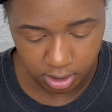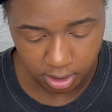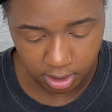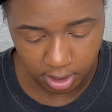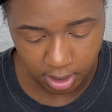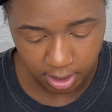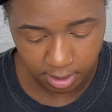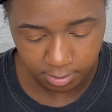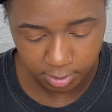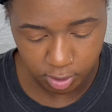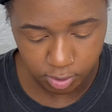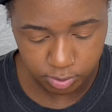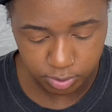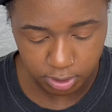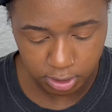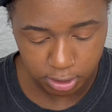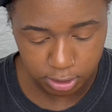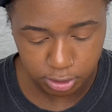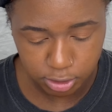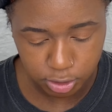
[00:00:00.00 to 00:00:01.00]
I'm gonna use
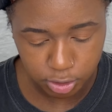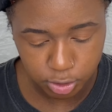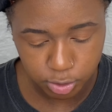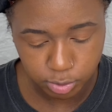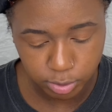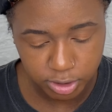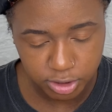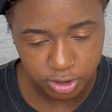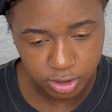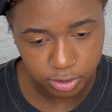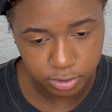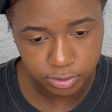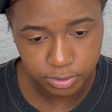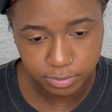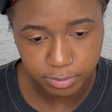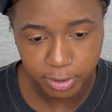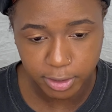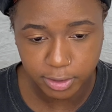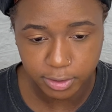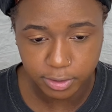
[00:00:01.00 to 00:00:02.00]
it. Where should I use
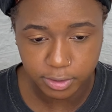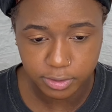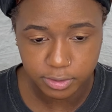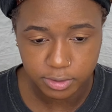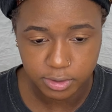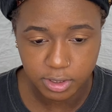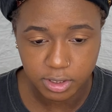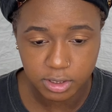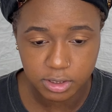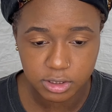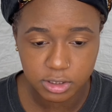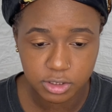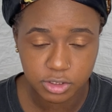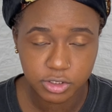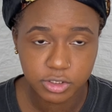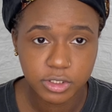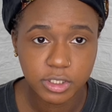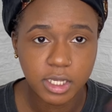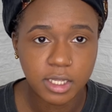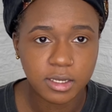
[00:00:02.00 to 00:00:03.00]
pink? In the center
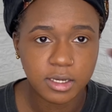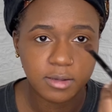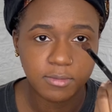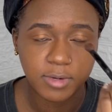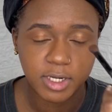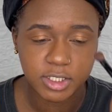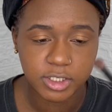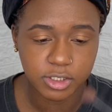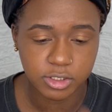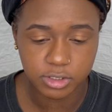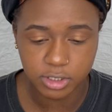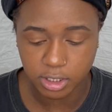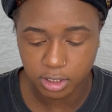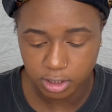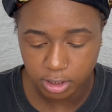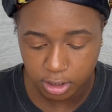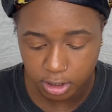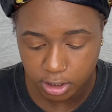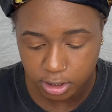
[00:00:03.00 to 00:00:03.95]
and then my tear duct.